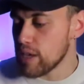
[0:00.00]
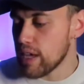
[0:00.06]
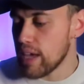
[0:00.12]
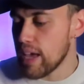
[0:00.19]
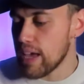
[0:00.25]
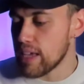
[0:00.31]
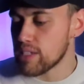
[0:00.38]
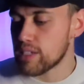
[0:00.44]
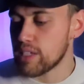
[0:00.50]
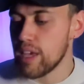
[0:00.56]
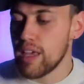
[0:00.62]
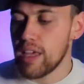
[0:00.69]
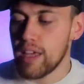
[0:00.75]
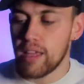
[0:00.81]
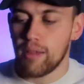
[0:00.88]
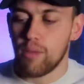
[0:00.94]
it has,
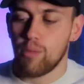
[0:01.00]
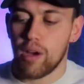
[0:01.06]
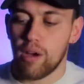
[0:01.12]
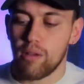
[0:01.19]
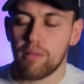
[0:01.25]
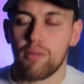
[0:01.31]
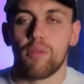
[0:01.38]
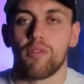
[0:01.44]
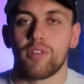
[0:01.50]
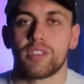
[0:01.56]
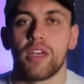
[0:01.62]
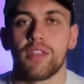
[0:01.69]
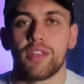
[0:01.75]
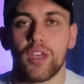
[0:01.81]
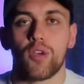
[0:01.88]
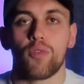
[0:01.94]
well,
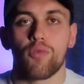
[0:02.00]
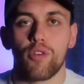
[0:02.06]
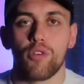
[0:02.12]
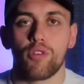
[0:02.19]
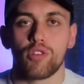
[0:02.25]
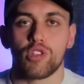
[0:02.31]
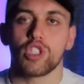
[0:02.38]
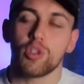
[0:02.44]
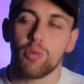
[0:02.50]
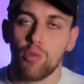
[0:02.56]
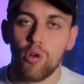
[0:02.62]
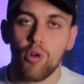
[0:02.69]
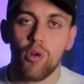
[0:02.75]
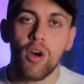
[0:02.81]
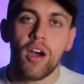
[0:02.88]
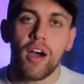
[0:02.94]
something real
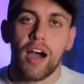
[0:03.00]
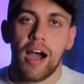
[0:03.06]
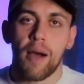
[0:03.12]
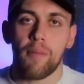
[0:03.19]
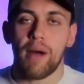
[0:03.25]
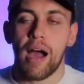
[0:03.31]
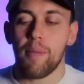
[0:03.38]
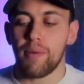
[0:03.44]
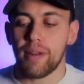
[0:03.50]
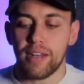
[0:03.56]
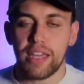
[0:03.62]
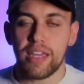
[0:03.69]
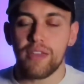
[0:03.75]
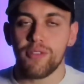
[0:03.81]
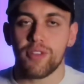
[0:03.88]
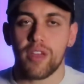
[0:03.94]
small. I
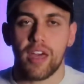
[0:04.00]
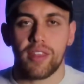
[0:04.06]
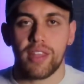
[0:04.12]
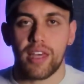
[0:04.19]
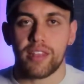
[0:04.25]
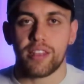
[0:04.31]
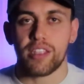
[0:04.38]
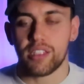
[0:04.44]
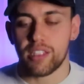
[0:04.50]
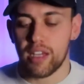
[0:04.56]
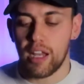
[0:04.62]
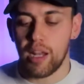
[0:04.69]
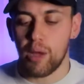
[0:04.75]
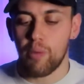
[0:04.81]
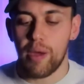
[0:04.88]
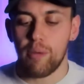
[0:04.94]
believe that this
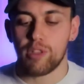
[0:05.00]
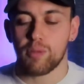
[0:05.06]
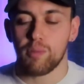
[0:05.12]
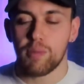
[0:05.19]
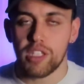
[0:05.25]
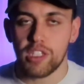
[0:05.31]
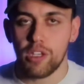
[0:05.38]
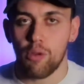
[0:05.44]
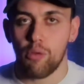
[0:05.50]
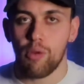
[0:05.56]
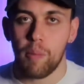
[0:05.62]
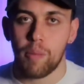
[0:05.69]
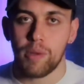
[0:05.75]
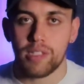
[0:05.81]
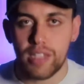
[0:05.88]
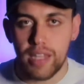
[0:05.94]
colorway was meant to
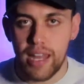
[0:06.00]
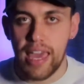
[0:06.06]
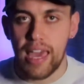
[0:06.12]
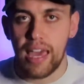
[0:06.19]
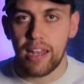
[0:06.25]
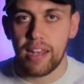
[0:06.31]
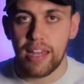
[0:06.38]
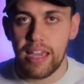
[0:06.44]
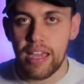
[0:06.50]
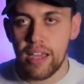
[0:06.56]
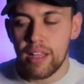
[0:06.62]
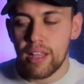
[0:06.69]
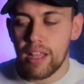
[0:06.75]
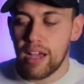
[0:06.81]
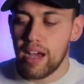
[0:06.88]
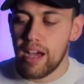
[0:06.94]
represent LA,
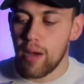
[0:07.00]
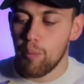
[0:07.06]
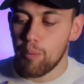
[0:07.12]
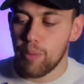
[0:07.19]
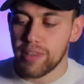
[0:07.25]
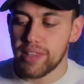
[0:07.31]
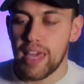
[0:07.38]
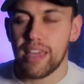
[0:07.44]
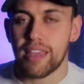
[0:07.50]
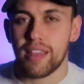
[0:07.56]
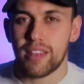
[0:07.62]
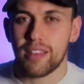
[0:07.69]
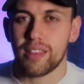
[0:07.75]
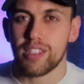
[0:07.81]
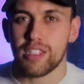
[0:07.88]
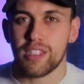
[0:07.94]
but that
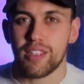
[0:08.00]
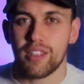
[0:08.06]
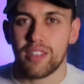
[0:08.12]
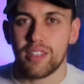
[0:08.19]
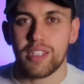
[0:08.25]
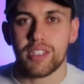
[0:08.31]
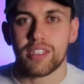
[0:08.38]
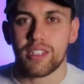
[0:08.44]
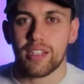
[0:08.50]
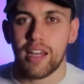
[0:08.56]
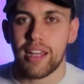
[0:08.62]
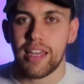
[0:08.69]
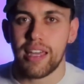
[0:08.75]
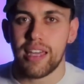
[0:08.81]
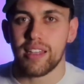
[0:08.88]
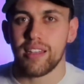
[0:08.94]
this
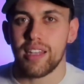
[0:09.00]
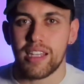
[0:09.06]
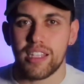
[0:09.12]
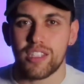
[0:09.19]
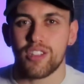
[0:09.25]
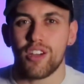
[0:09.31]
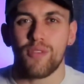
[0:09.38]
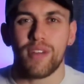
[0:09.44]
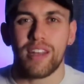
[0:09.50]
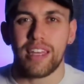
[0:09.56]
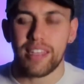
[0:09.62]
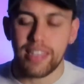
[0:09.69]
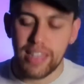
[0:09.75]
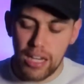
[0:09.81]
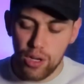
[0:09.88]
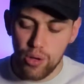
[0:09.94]
color here is not really
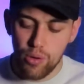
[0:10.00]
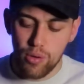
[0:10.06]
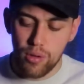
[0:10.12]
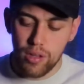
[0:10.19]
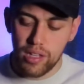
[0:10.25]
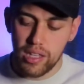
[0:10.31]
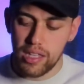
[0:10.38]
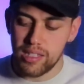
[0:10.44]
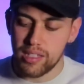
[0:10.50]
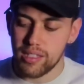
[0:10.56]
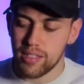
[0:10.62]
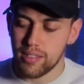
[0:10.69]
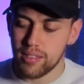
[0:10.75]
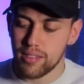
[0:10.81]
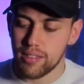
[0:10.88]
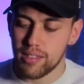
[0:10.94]
yellow.
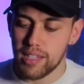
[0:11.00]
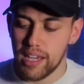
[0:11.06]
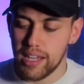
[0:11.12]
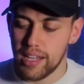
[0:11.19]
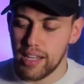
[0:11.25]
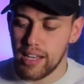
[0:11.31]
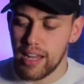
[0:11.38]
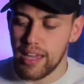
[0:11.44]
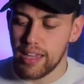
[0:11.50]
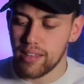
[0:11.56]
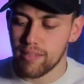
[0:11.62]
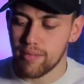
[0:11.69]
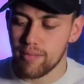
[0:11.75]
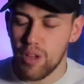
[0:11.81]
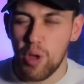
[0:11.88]
It's kind of like